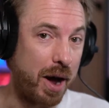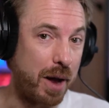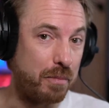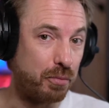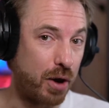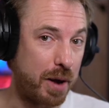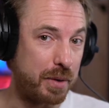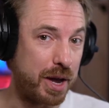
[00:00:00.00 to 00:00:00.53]
my
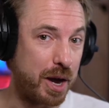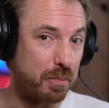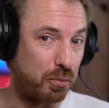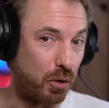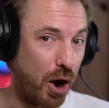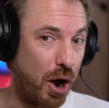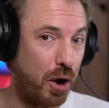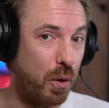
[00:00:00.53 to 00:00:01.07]
Premiere
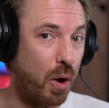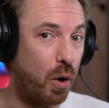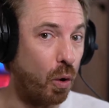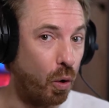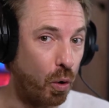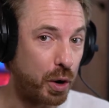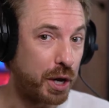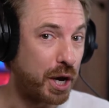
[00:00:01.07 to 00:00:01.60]
Pro
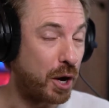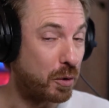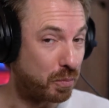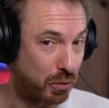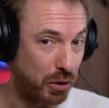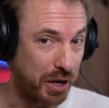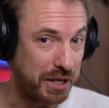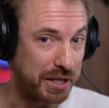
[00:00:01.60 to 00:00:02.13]
audio
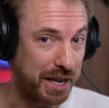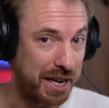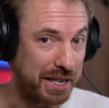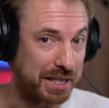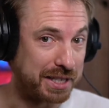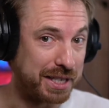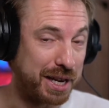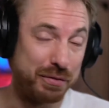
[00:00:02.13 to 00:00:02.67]

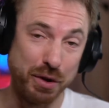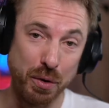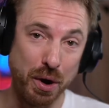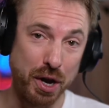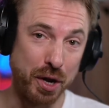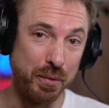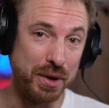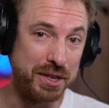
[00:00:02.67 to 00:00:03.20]
presets. If you're
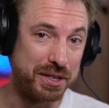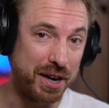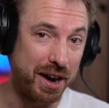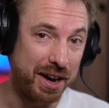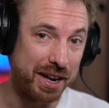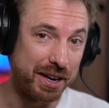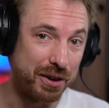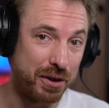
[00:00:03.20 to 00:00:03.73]
working with
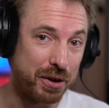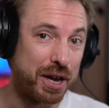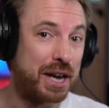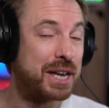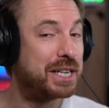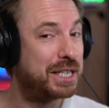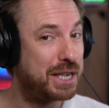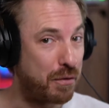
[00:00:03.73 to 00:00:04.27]
dialogue,
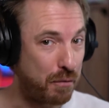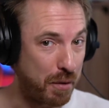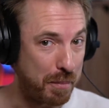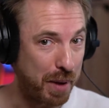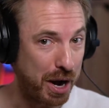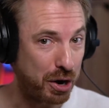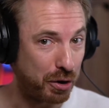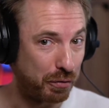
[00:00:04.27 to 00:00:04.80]
different
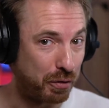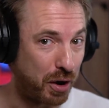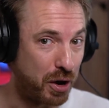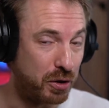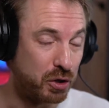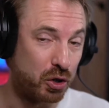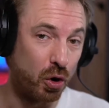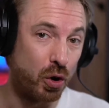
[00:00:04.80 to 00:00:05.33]

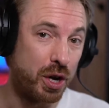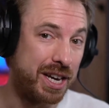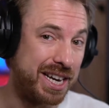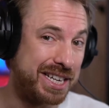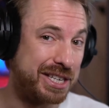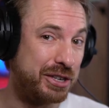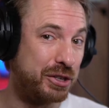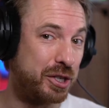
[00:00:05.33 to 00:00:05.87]
microphones, or you
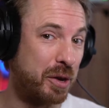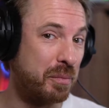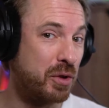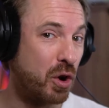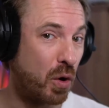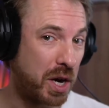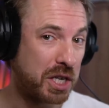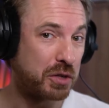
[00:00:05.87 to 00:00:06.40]
need to do some
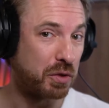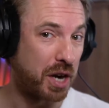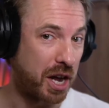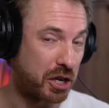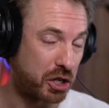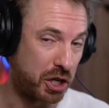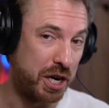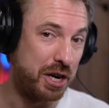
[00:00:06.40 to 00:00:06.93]
noise
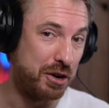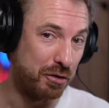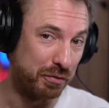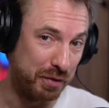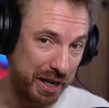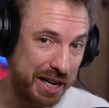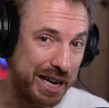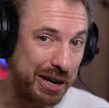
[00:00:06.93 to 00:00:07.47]
reduction in your
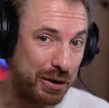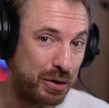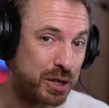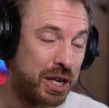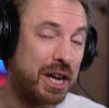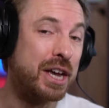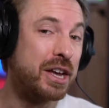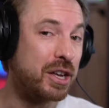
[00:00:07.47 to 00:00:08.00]

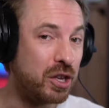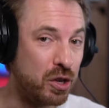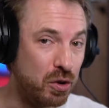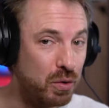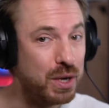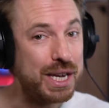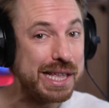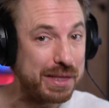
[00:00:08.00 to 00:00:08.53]
videos,
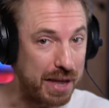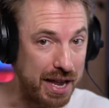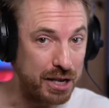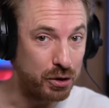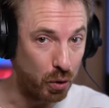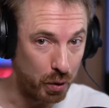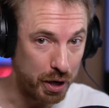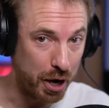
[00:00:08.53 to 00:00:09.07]
you need
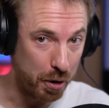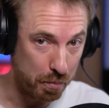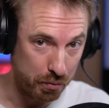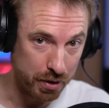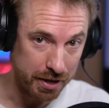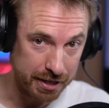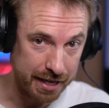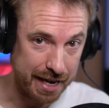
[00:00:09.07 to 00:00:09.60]
these audio
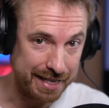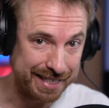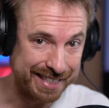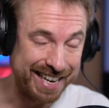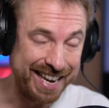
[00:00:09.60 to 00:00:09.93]
presets.